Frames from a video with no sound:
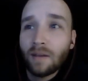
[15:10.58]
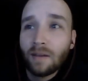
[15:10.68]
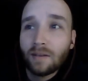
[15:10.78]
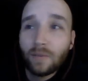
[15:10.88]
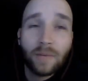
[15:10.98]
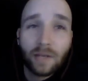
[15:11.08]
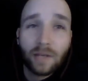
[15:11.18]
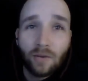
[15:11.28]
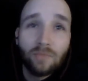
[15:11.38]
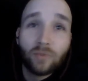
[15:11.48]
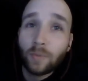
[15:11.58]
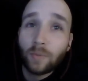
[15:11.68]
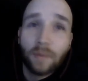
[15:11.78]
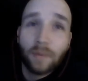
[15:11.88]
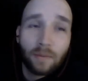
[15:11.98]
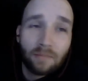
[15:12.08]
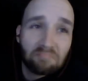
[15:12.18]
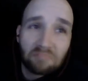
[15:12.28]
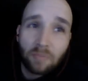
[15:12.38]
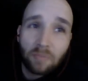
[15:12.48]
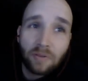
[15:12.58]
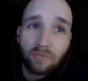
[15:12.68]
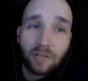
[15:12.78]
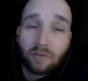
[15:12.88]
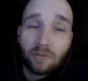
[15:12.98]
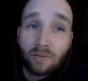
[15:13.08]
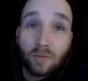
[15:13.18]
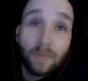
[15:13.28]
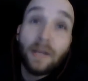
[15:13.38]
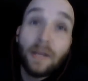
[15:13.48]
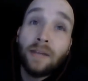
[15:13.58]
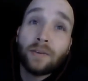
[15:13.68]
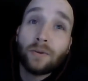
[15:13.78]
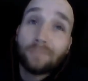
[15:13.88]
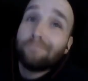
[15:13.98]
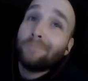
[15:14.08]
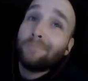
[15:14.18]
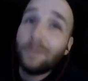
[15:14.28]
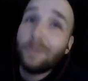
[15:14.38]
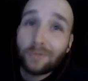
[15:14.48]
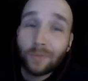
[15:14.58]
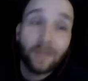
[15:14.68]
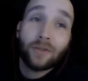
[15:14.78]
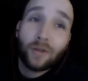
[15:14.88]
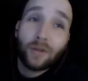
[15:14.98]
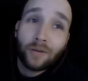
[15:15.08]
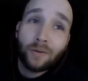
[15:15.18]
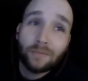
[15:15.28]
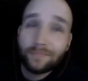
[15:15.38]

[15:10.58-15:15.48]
Could be a goat, could be a baby, could be a 3-year-old, could be an 8-year-old. Who knows? Could be a 30-year-old.